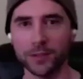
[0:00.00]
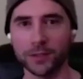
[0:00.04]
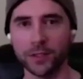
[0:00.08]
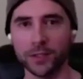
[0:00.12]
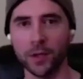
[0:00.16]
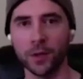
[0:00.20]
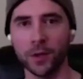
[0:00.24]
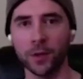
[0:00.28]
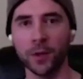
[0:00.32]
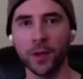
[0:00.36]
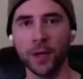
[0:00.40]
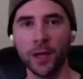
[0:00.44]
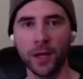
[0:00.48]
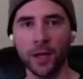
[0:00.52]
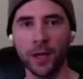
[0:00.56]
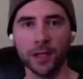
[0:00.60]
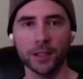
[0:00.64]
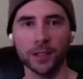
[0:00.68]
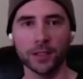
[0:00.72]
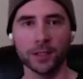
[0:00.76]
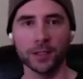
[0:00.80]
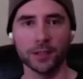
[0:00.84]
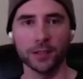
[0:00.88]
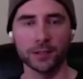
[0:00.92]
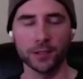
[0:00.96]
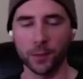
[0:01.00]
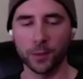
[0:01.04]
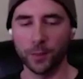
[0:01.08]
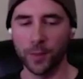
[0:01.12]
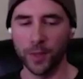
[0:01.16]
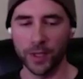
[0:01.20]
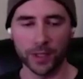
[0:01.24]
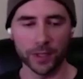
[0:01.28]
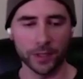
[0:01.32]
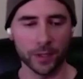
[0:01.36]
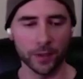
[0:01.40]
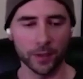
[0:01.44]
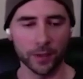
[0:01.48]
so so
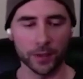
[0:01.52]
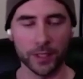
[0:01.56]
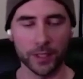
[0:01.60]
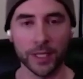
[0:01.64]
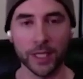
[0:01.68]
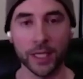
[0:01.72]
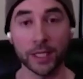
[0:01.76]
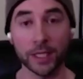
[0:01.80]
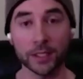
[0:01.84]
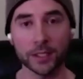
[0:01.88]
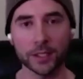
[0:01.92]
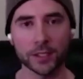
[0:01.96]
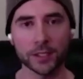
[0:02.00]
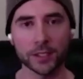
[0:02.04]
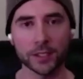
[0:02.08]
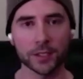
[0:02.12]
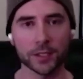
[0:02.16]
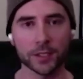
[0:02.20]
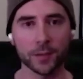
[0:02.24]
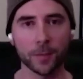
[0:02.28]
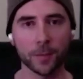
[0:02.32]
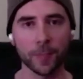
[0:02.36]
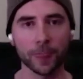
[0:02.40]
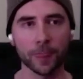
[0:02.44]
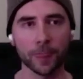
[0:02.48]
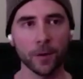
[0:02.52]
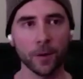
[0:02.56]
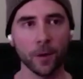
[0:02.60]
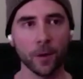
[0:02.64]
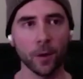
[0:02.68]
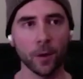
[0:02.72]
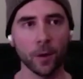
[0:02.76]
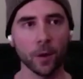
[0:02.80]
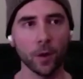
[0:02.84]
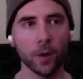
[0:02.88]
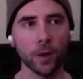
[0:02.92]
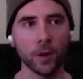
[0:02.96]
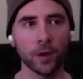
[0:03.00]
pick another niche
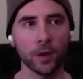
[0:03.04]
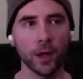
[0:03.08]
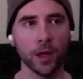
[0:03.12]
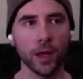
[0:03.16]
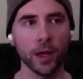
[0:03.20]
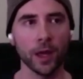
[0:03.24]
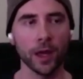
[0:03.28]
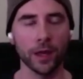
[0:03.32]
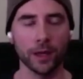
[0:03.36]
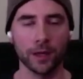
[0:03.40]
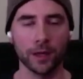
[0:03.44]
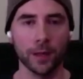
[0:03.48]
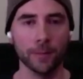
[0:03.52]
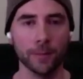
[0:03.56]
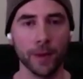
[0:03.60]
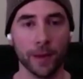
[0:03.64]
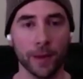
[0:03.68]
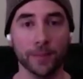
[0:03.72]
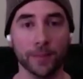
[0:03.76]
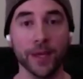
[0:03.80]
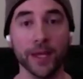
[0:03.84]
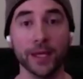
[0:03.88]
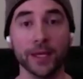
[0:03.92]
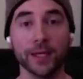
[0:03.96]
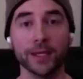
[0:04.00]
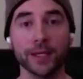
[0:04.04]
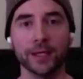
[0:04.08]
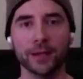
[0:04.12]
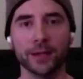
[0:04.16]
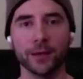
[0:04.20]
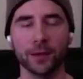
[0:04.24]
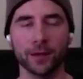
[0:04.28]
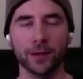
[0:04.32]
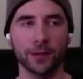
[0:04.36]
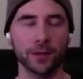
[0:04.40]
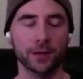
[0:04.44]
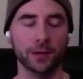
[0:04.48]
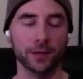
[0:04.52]
or and and by picking
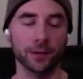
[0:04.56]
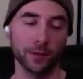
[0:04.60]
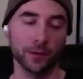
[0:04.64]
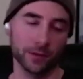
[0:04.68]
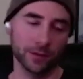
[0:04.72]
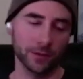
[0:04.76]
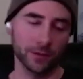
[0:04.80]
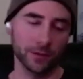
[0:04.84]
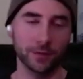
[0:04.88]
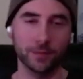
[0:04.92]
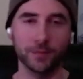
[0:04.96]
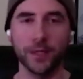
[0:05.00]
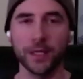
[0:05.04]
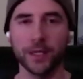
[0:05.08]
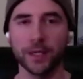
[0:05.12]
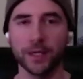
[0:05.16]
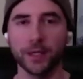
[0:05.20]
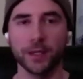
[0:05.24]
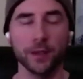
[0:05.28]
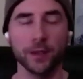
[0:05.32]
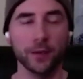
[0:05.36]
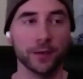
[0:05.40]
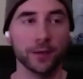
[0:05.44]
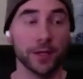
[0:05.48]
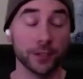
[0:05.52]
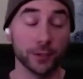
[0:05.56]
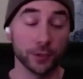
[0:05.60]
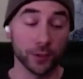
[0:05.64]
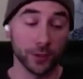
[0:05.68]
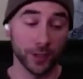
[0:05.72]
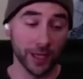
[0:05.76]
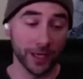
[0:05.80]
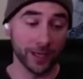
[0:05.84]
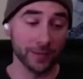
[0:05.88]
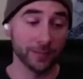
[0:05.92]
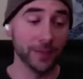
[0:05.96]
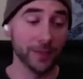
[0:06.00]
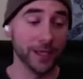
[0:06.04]
or, or picking another niche or
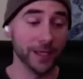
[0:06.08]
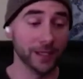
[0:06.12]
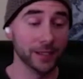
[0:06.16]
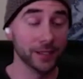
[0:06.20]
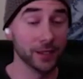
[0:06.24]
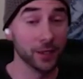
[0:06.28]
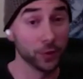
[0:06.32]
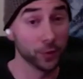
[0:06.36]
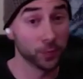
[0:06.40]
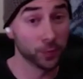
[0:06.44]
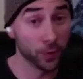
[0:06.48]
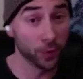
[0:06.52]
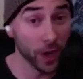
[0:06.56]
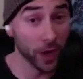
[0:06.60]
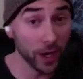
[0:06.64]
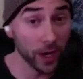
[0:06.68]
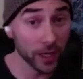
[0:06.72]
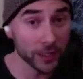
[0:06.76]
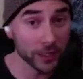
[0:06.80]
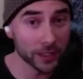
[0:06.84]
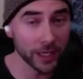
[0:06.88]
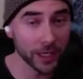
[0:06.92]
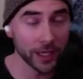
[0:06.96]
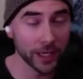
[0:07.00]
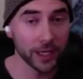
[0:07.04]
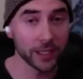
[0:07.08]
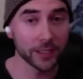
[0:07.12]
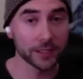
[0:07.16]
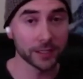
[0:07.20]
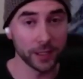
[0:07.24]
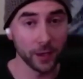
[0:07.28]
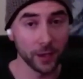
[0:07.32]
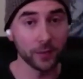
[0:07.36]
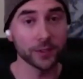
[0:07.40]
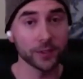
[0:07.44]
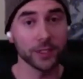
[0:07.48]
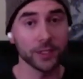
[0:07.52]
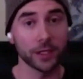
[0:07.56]
like picking another product i guess
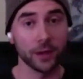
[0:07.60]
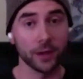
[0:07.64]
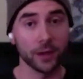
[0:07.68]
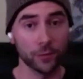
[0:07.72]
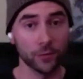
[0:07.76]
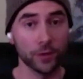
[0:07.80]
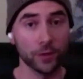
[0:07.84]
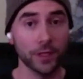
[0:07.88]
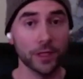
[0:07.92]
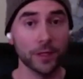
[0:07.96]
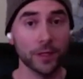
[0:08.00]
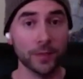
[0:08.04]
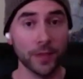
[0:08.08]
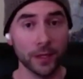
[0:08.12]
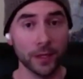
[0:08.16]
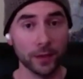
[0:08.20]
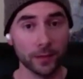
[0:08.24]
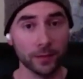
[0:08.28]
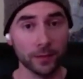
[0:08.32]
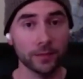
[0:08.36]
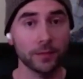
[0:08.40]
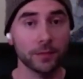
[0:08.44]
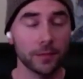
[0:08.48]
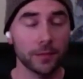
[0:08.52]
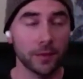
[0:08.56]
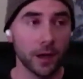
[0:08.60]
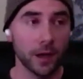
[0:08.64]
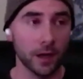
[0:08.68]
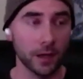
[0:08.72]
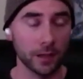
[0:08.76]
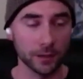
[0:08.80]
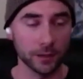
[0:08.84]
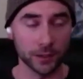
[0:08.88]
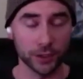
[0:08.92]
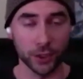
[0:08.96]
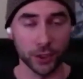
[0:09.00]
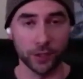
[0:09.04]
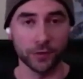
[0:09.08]
that was like a really big
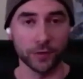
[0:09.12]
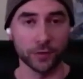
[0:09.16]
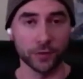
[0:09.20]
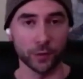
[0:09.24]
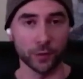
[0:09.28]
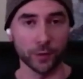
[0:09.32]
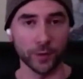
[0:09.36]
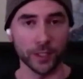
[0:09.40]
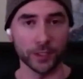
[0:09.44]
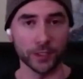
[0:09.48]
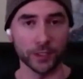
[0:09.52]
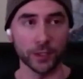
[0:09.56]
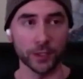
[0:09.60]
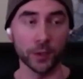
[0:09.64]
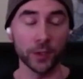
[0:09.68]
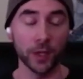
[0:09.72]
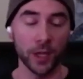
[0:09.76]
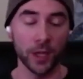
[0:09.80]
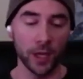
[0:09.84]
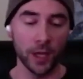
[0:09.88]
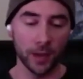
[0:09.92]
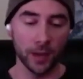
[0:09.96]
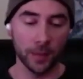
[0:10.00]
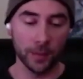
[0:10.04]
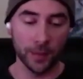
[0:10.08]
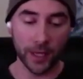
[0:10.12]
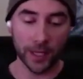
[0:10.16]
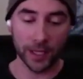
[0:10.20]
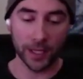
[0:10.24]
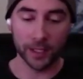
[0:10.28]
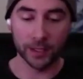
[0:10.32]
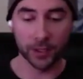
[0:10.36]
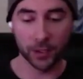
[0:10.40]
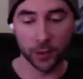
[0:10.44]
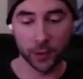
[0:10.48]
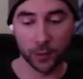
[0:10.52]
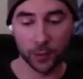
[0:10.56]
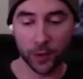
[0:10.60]
uh, shift for me too. Picking
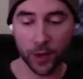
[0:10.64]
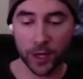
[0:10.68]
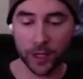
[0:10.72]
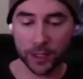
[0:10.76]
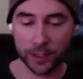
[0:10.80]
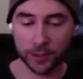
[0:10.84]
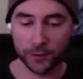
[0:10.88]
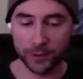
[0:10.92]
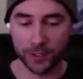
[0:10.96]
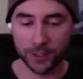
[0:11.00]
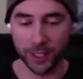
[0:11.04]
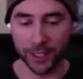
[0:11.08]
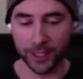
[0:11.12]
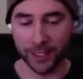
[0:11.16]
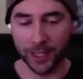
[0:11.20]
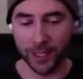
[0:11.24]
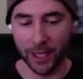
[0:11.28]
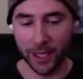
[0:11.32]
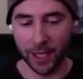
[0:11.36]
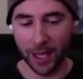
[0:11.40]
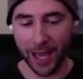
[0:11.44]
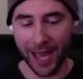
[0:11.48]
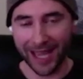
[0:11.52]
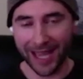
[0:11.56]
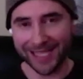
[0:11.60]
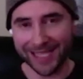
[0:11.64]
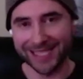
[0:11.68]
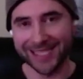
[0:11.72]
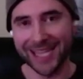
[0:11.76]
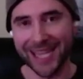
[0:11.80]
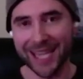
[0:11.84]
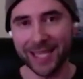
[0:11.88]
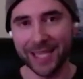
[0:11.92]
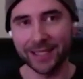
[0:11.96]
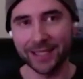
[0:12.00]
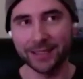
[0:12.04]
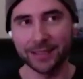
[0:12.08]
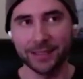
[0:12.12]
another product, it was like I can
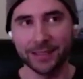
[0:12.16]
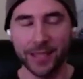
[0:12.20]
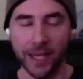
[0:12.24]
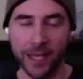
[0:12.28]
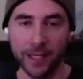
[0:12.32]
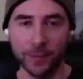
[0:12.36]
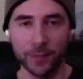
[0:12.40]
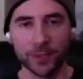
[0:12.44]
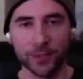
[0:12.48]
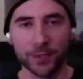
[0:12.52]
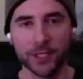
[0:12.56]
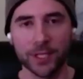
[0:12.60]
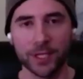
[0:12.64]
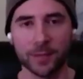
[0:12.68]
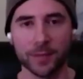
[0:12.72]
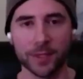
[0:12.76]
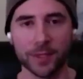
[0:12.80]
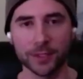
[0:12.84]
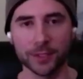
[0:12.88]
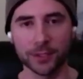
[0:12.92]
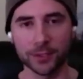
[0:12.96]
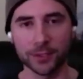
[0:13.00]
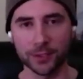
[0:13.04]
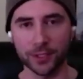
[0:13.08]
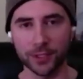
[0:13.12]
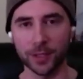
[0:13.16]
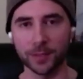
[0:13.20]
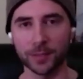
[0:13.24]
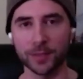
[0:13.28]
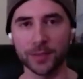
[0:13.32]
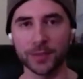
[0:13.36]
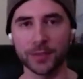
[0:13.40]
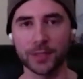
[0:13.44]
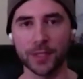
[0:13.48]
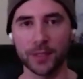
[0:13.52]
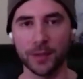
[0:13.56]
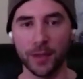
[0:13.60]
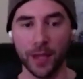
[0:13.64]
take 80% of my
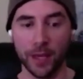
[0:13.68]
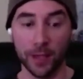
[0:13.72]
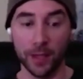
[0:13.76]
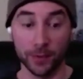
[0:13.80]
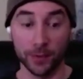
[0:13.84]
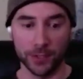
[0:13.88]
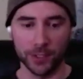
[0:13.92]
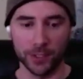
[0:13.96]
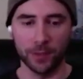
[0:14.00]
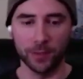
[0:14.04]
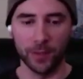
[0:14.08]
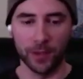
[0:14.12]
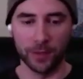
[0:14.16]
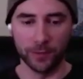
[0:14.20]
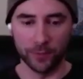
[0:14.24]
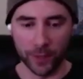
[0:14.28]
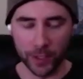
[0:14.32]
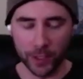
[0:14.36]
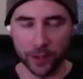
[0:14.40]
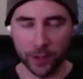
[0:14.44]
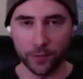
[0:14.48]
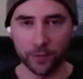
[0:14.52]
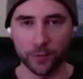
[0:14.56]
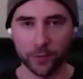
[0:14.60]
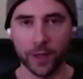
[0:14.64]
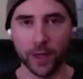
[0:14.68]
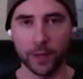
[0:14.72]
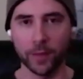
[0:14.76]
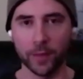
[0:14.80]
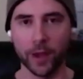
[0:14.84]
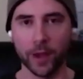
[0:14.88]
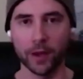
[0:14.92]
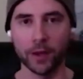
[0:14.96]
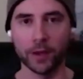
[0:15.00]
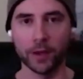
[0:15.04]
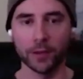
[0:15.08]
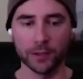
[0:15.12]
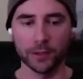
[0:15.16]
script and 80% of my video for that
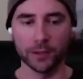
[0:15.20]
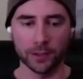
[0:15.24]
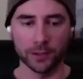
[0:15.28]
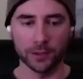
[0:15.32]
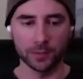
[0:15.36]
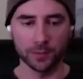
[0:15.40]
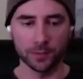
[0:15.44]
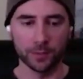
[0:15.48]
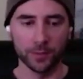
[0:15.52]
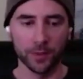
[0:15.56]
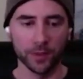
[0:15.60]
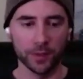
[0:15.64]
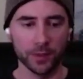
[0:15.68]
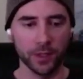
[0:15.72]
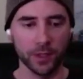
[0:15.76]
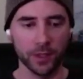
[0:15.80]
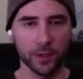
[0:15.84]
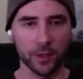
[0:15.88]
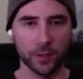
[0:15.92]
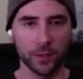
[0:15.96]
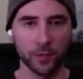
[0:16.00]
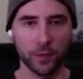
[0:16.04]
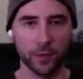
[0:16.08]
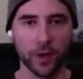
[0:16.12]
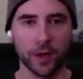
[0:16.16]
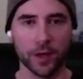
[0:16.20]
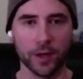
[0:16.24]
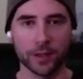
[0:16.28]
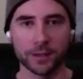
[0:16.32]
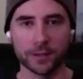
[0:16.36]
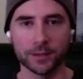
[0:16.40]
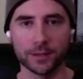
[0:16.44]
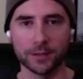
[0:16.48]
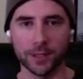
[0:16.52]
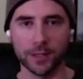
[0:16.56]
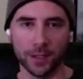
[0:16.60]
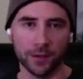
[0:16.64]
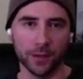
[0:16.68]
matter and just put the other
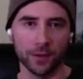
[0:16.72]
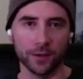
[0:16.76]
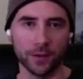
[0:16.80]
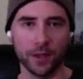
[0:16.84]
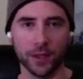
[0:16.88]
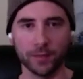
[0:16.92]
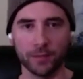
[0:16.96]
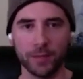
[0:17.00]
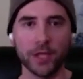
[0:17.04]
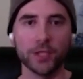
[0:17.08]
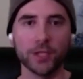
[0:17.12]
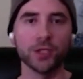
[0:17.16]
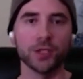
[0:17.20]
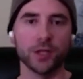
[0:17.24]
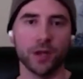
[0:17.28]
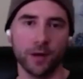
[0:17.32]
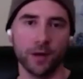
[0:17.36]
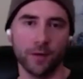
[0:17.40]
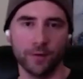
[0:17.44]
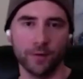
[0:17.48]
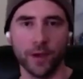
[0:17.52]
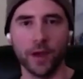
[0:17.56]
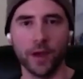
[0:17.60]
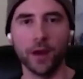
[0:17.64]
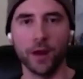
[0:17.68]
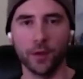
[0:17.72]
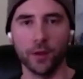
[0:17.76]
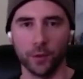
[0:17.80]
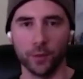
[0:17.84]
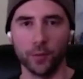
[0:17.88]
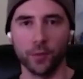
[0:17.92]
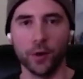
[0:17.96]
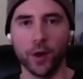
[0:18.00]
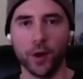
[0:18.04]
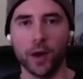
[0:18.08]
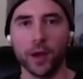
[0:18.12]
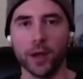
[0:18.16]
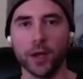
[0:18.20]
products in there, like mention of that other
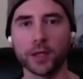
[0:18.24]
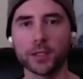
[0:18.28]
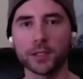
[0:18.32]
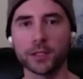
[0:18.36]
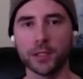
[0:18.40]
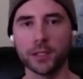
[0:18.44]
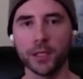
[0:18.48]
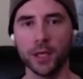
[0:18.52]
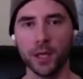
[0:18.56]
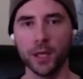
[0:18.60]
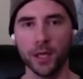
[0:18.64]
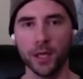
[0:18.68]
product,